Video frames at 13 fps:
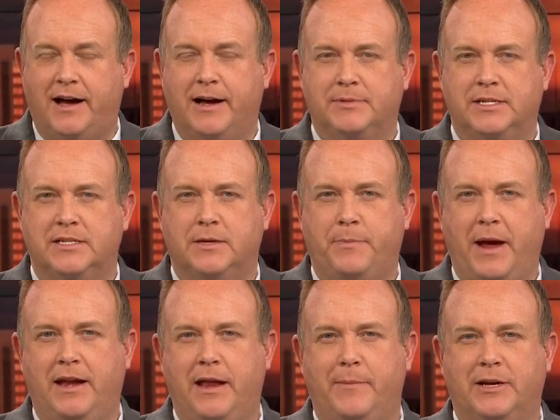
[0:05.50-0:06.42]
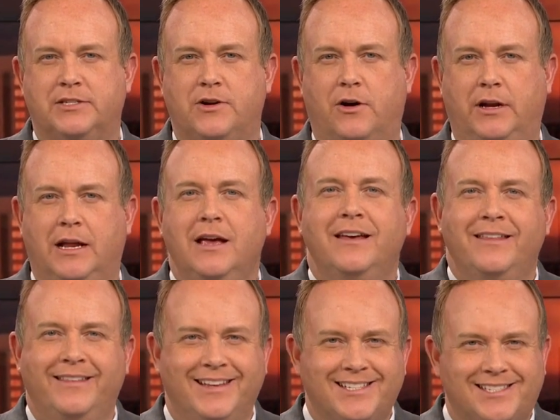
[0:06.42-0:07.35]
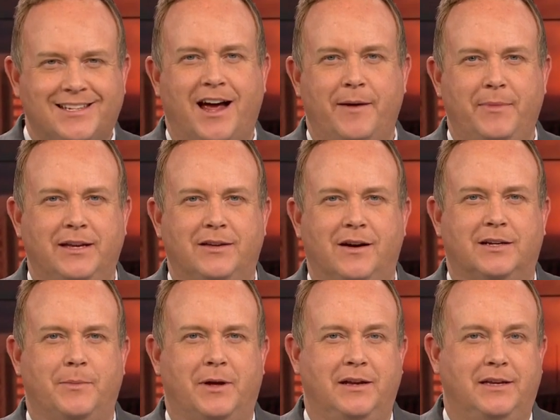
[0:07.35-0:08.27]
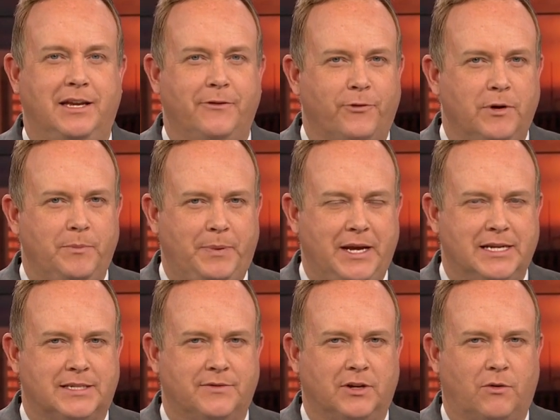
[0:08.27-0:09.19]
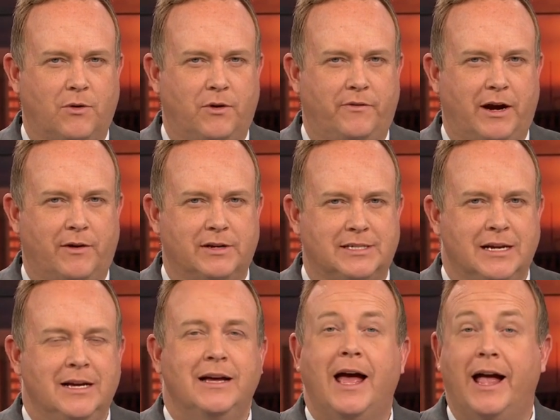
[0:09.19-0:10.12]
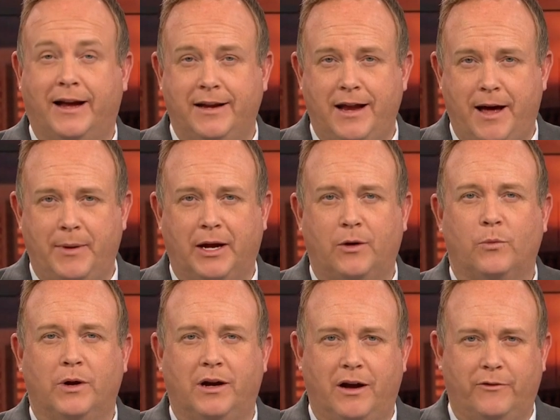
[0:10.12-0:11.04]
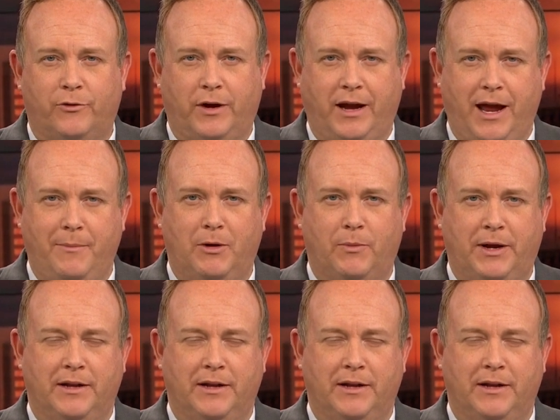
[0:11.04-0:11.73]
time since the pandemic started. This time, they talked about a different piece of the coronavirus economic recovery. Amy